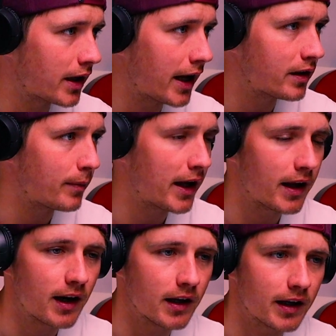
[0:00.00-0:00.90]
get to bed
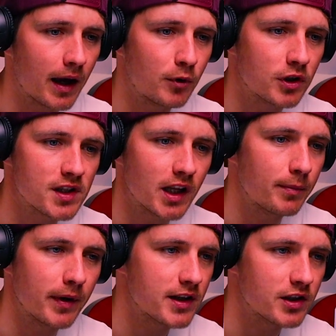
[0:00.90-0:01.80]
earlier and get more sleep,
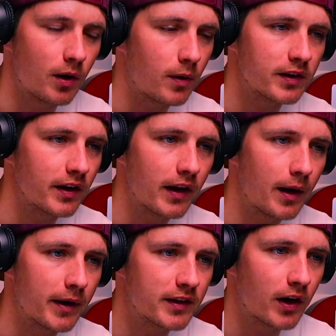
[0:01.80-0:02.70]
but it's not worked out
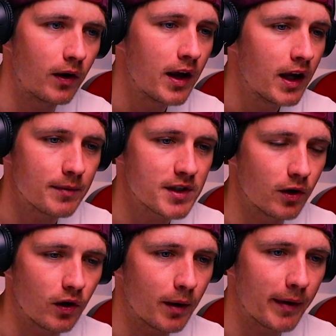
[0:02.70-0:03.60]
that way at all. I'm
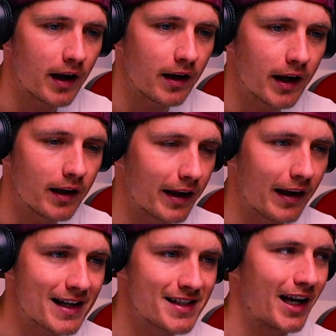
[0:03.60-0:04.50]
still bed at like
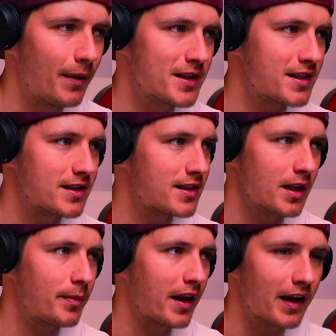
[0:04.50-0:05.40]
last night I was
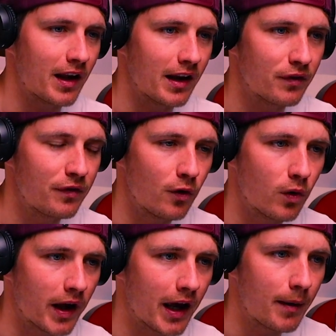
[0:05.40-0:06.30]
sleeping I think at like
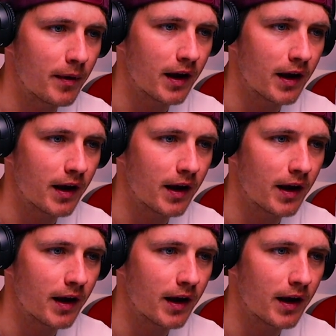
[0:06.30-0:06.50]
4 a.m. I